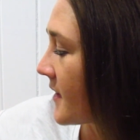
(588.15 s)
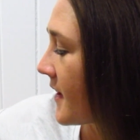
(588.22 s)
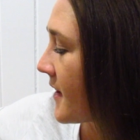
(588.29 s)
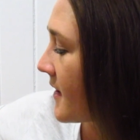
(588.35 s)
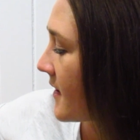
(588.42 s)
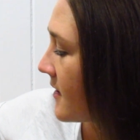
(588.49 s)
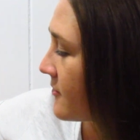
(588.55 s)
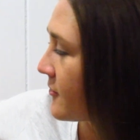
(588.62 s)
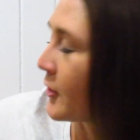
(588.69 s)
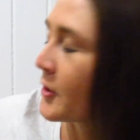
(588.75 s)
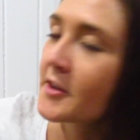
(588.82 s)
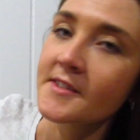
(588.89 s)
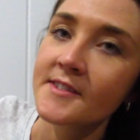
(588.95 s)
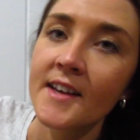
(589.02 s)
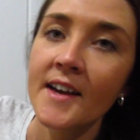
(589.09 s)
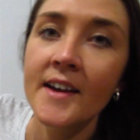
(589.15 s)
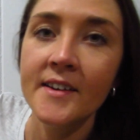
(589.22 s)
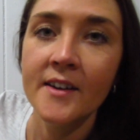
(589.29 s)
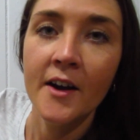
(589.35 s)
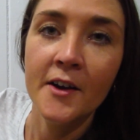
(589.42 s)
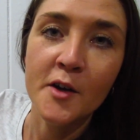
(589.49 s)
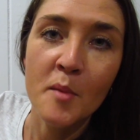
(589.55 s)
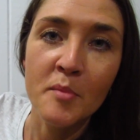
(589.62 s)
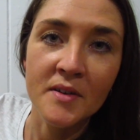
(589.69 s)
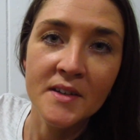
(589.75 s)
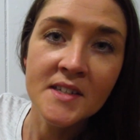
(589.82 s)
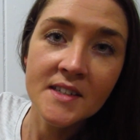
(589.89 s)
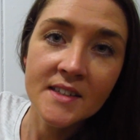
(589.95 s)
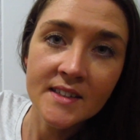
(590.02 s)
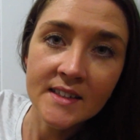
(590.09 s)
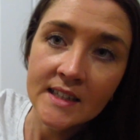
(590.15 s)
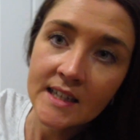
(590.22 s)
are photos that I got printed,